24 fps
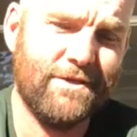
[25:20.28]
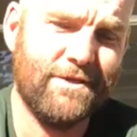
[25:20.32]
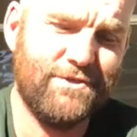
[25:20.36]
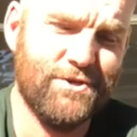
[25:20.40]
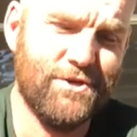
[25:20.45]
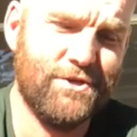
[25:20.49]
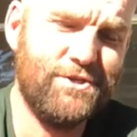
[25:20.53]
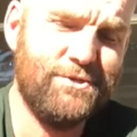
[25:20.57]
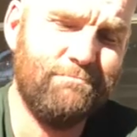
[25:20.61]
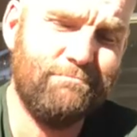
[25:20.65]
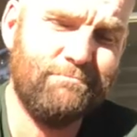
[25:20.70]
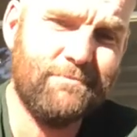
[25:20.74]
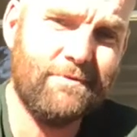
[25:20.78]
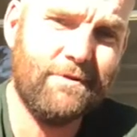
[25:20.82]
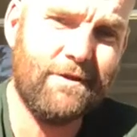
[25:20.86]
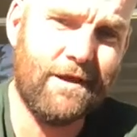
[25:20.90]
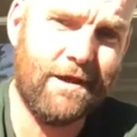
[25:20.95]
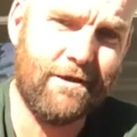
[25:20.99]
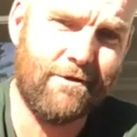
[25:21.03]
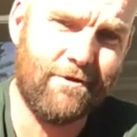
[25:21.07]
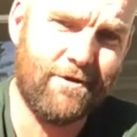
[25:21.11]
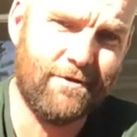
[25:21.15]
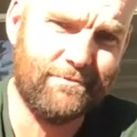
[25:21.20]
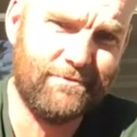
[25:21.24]
Huge.
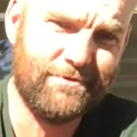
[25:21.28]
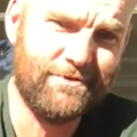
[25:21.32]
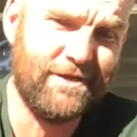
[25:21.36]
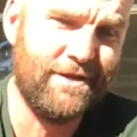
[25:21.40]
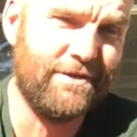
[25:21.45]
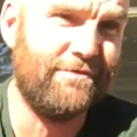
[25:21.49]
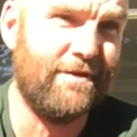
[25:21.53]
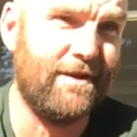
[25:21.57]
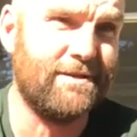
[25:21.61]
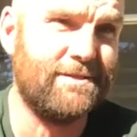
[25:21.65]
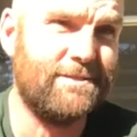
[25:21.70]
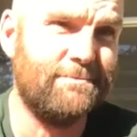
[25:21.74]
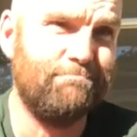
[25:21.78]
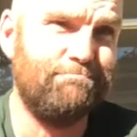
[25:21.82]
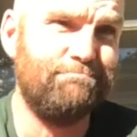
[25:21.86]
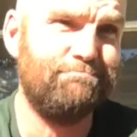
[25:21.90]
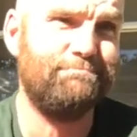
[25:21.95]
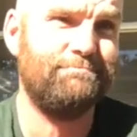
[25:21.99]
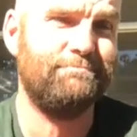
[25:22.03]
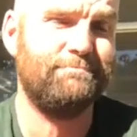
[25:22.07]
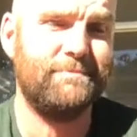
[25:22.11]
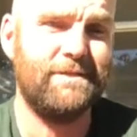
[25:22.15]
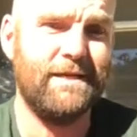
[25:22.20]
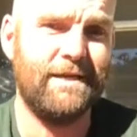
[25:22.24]
All right. Cheers, fellas.
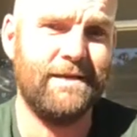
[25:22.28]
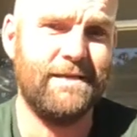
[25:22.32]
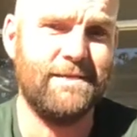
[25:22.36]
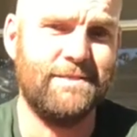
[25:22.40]
Take it